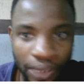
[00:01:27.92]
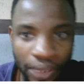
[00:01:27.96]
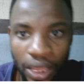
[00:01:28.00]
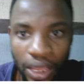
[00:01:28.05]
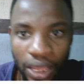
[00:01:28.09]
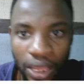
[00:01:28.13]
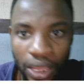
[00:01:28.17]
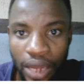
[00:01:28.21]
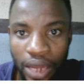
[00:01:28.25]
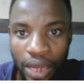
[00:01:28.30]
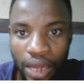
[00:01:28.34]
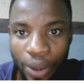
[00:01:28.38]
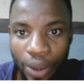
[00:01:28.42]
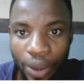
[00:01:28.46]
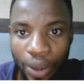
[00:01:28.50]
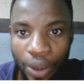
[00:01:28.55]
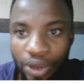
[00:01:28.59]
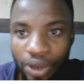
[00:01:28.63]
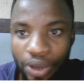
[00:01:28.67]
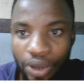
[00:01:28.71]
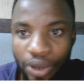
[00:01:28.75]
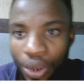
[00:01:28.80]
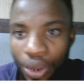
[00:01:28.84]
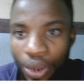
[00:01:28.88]
Now when you
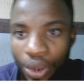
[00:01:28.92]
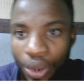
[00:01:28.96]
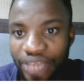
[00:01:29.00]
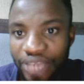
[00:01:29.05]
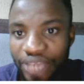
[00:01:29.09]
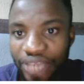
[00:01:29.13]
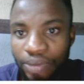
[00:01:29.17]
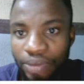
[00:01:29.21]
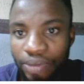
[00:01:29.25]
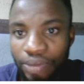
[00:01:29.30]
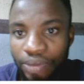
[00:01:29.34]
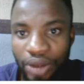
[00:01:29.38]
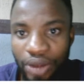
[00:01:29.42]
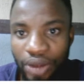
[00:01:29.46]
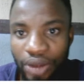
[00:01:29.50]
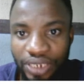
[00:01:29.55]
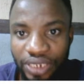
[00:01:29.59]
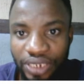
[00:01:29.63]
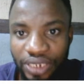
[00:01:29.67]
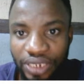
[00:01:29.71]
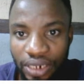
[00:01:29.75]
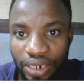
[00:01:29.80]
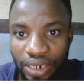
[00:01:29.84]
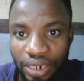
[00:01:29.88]
go into
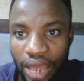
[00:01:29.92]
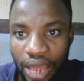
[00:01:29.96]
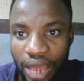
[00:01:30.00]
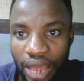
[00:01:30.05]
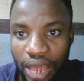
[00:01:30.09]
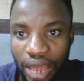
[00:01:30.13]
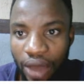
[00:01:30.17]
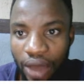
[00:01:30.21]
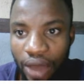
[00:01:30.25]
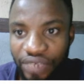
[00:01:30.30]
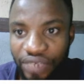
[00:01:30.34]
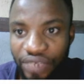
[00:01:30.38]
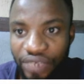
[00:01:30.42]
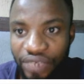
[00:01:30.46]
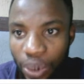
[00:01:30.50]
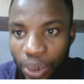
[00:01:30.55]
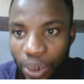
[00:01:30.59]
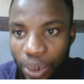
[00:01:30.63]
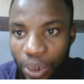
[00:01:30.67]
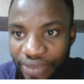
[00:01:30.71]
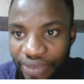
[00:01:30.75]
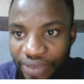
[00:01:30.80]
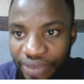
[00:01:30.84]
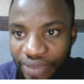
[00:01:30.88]
MikroTik
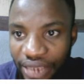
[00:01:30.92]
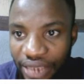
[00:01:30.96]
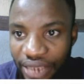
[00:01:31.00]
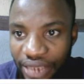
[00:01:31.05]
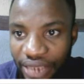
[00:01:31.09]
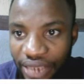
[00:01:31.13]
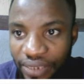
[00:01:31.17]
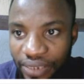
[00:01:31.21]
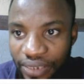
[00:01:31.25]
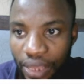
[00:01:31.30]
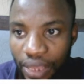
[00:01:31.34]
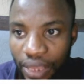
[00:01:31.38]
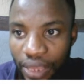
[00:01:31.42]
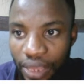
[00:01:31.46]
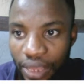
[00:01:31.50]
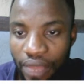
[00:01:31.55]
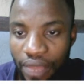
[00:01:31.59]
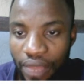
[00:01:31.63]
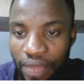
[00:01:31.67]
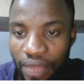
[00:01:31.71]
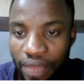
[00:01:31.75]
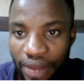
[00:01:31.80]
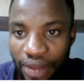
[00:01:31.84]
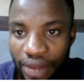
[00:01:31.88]
official website,
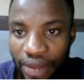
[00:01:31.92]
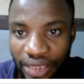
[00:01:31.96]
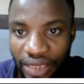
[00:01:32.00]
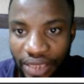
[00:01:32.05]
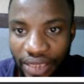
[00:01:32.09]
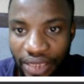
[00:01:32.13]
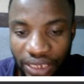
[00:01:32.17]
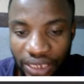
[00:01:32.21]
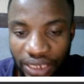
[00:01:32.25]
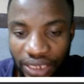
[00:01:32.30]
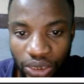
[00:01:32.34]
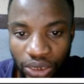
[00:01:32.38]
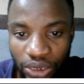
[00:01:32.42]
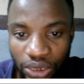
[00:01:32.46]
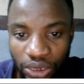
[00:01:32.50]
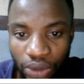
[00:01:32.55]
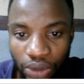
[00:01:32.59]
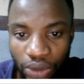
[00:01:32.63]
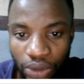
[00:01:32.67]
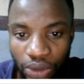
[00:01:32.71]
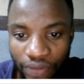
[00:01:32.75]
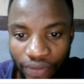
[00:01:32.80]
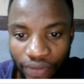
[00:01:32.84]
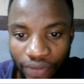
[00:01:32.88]
the next thing you will
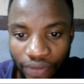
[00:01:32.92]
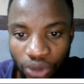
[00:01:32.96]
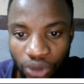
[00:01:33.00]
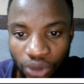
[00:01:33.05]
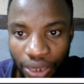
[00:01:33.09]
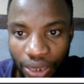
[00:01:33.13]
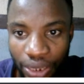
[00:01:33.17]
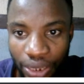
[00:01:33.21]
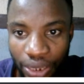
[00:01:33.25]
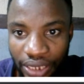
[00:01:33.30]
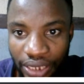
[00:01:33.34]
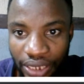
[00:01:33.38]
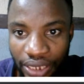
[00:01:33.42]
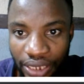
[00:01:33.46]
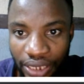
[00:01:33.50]
have to go in